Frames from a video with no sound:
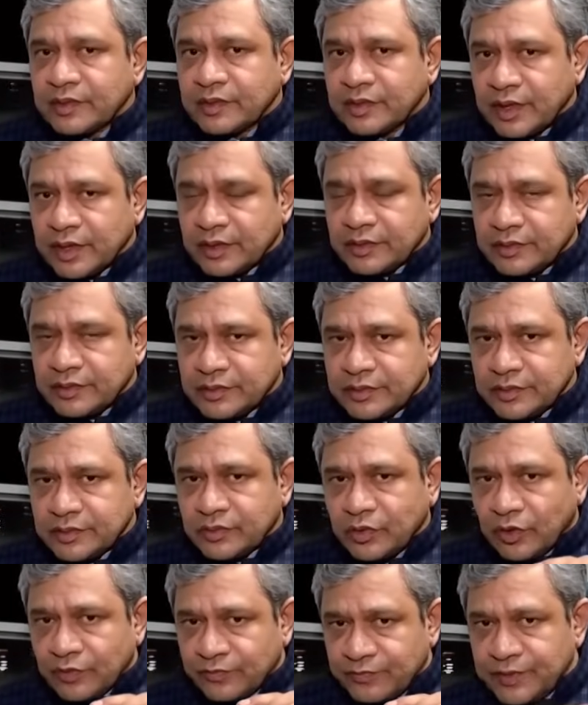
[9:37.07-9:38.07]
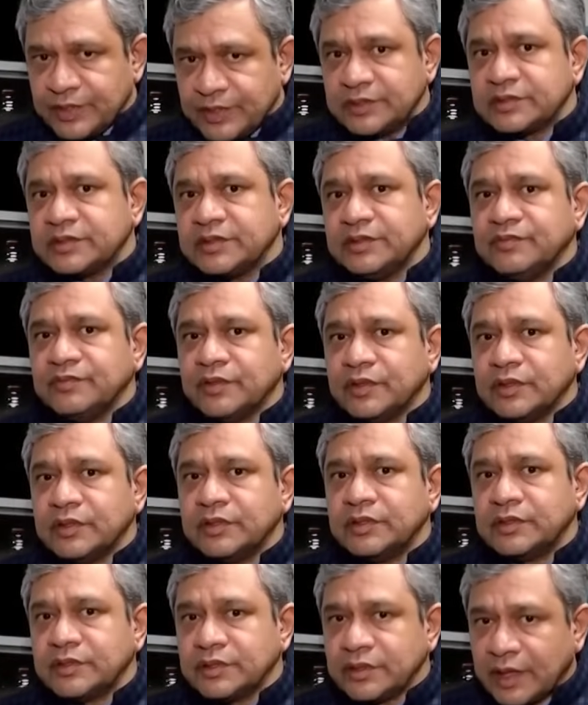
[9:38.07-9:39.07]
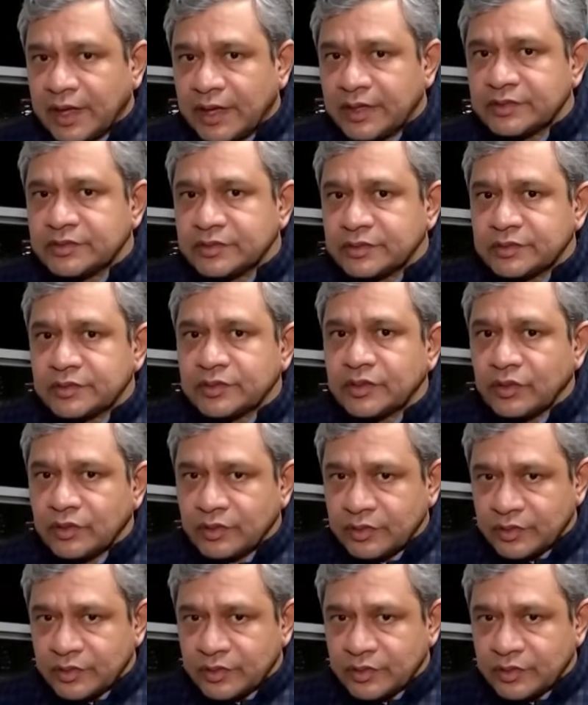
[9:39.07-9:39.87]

that confidence the world has